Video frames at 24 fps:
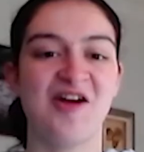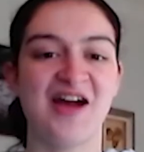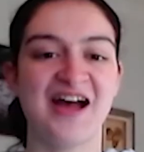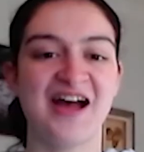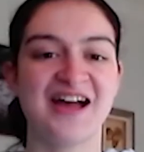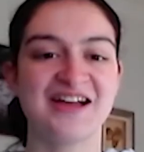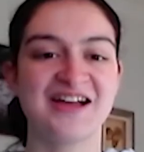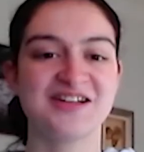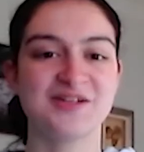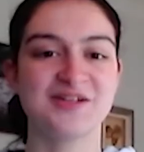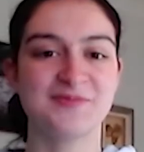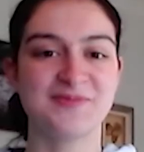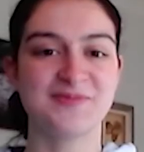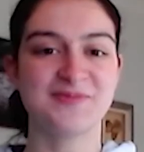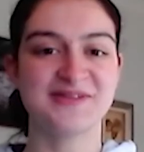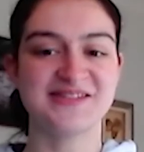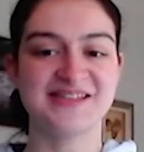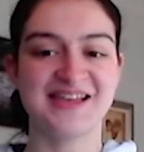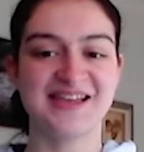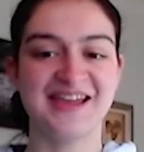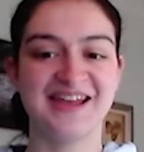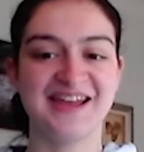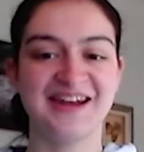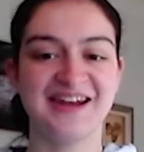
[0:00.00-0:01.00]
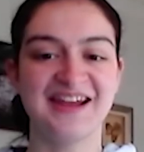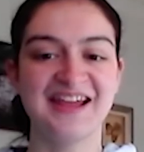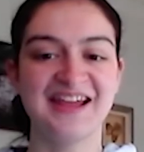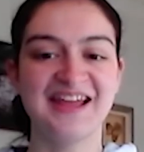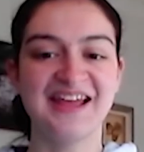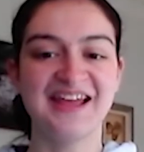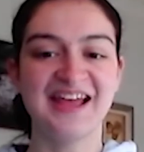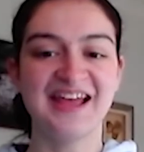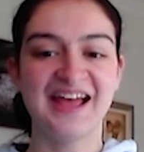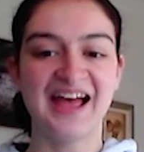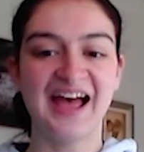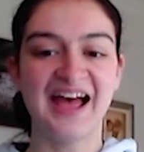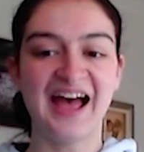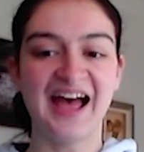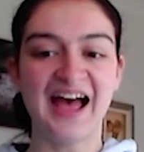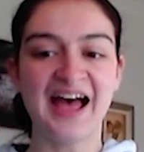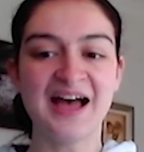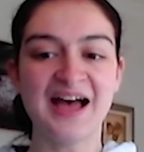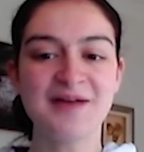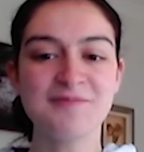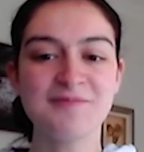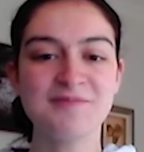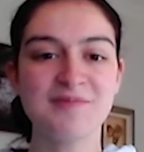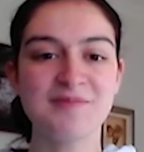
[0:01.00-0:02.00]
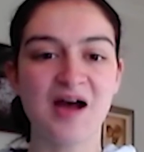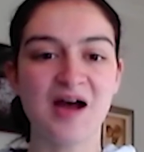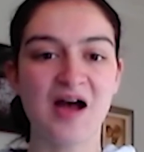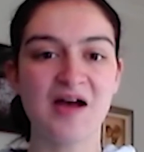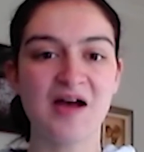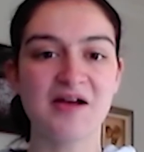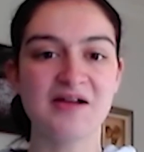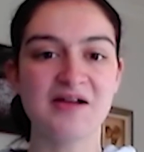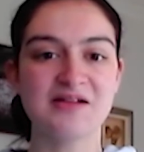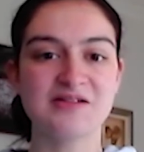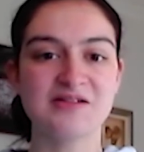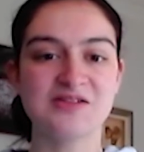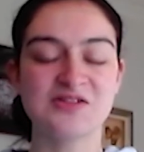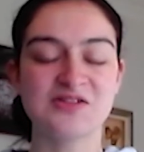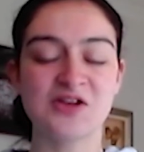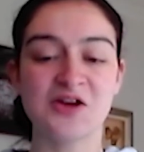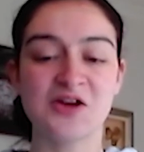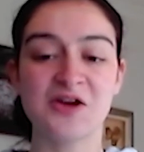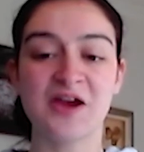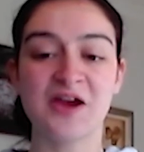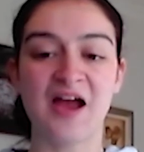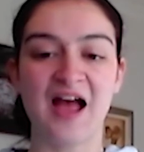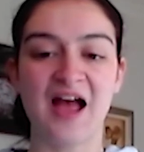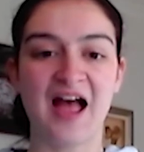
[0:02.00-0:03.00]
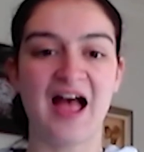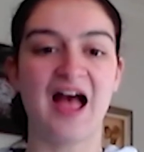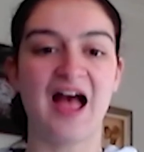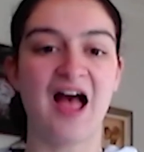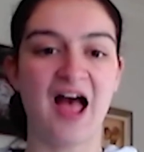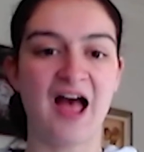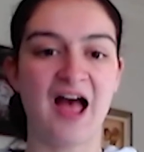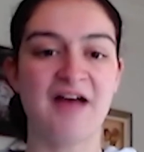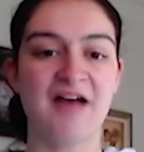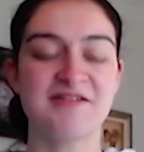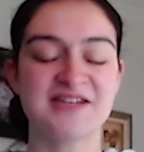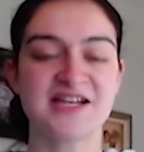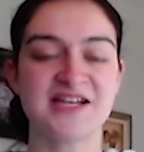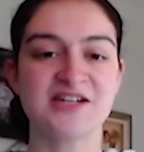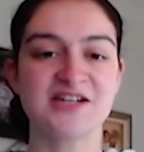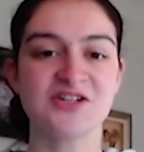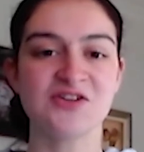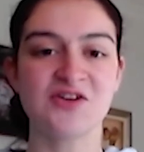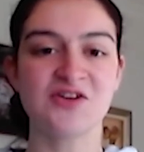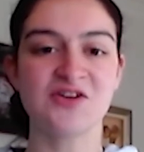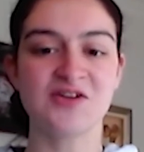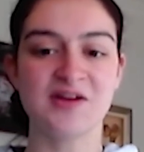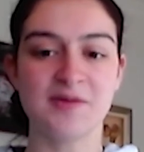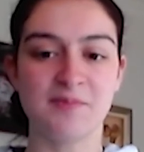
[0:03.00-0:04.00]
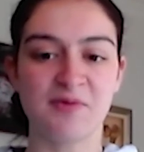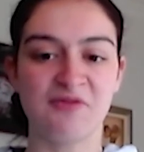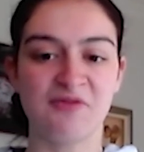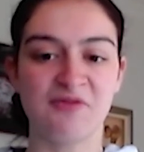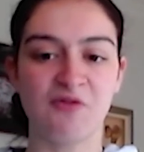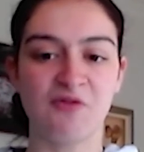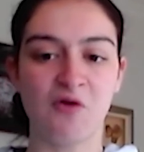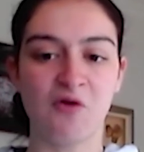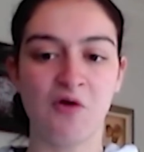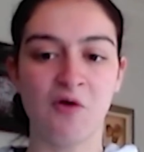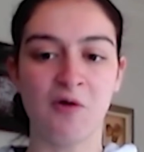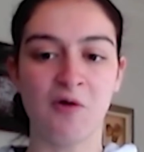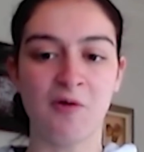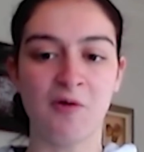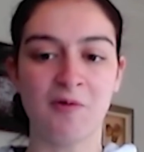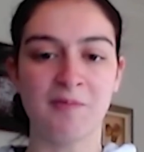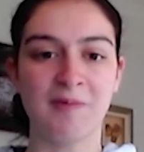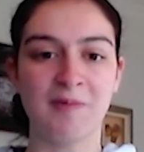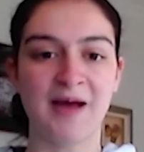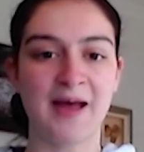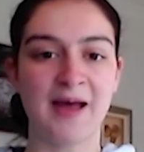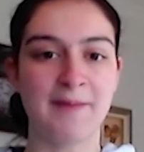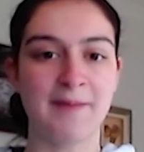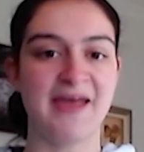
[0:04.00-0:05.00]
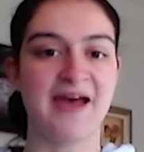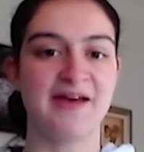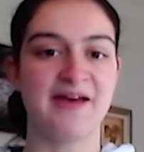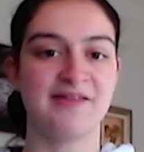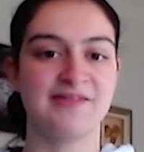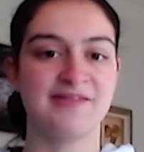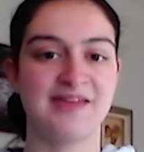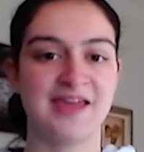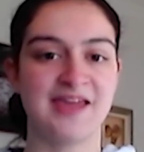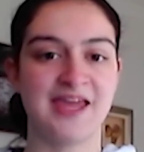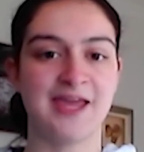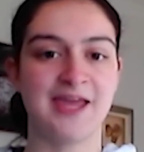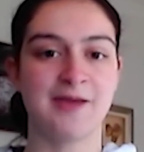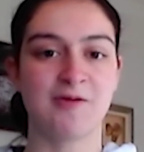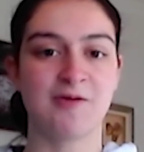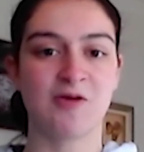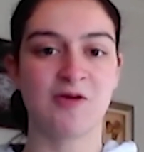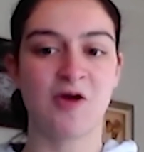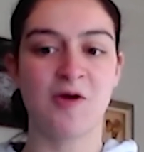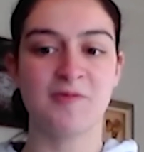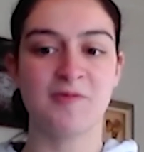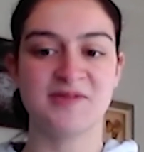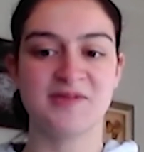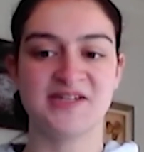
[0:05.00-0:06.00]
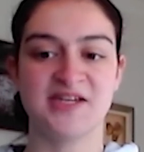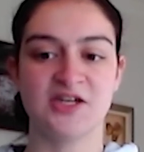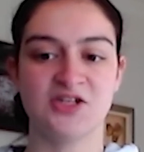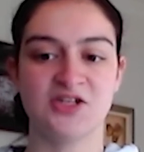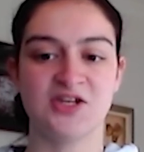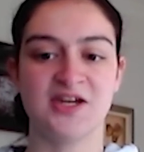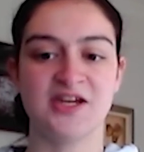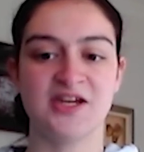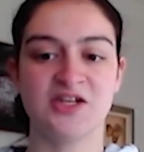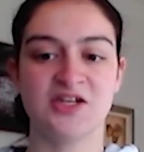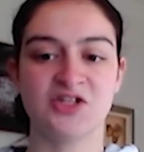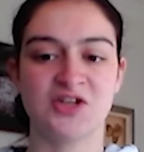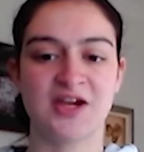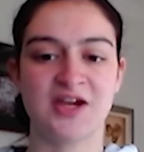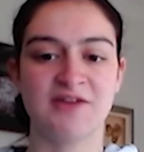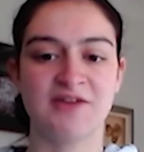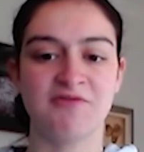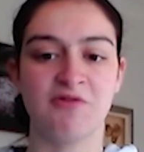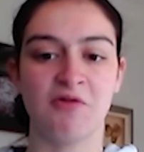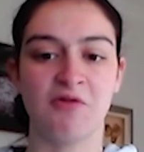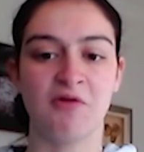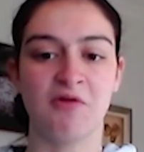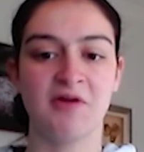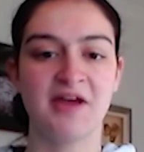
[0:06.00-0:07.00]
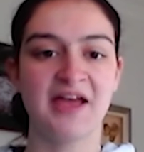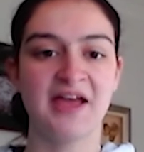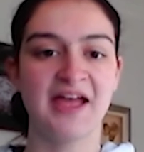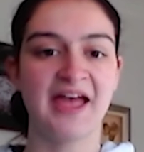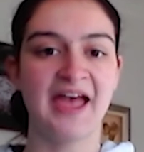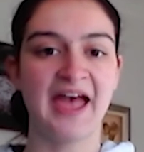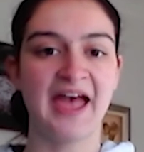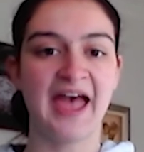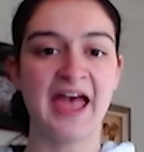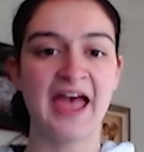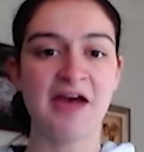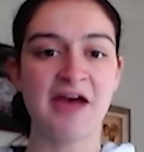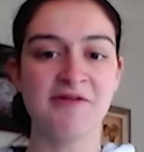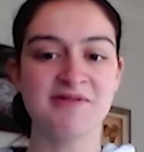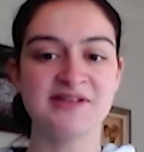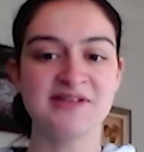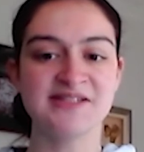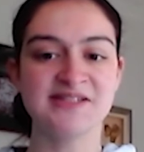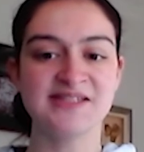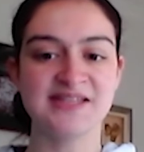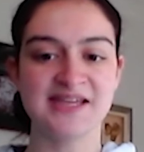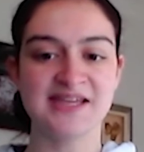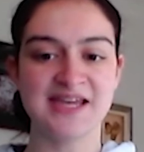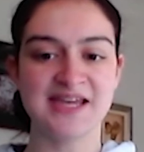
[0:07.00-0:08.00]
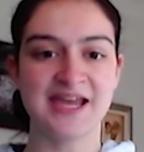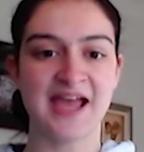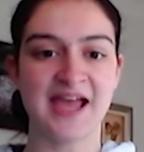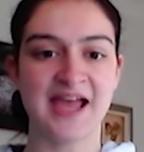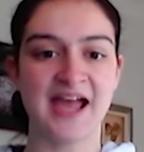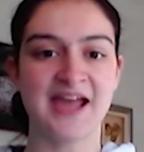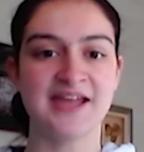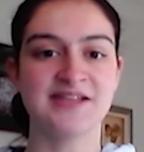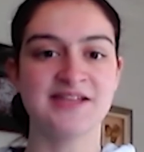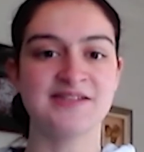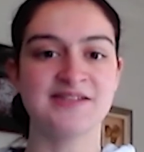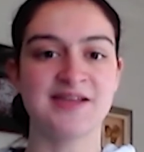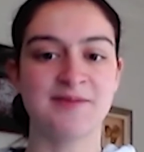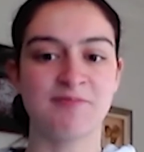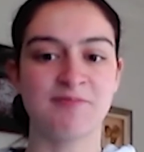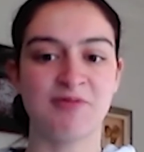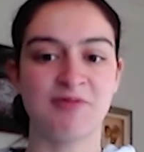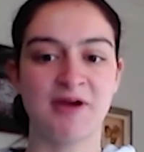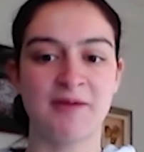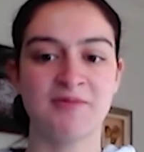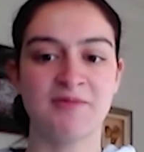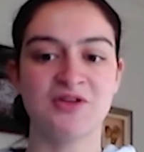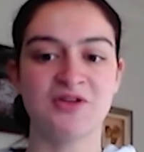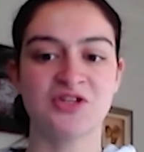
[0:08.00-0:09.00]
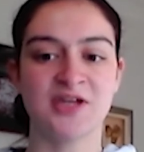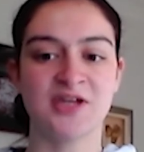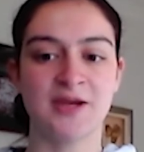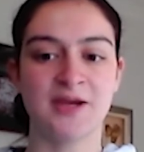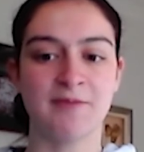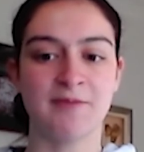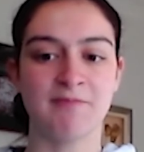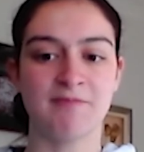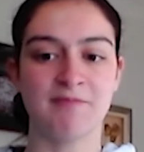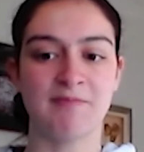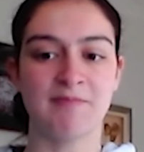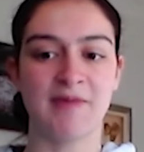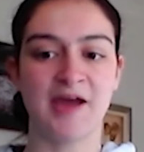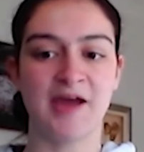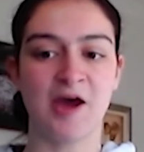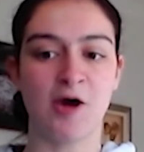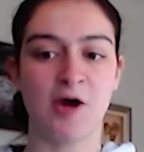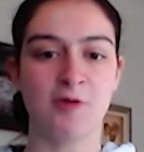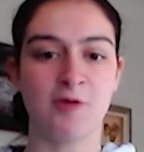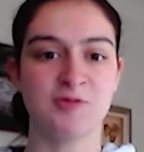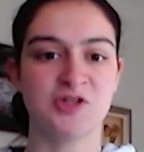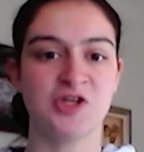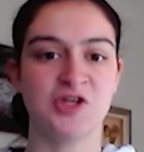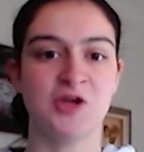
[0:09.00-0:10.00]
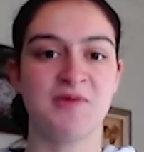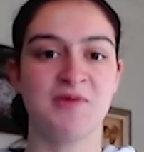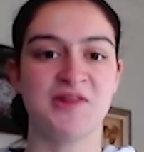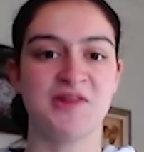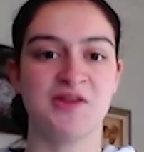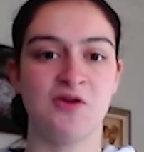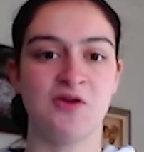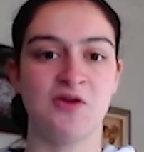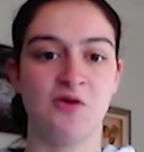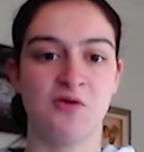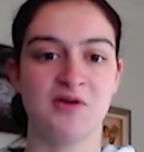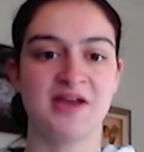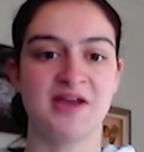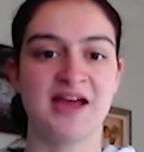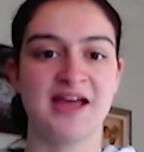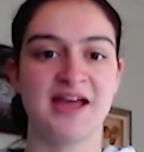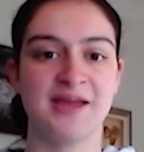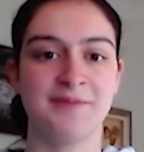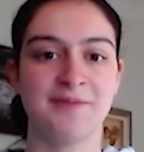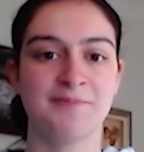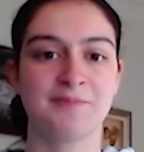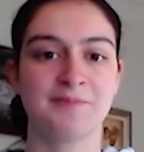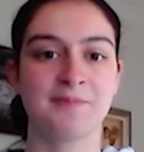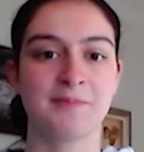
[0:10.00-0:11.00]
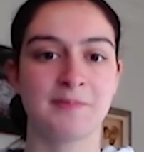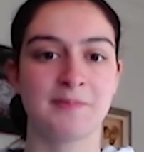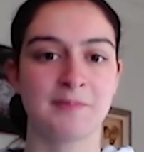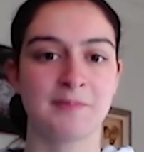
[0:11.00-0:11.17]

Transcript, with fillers: 100% um so I touched on it before about the competition in general. How has the ANZ Premiership helped you with your game?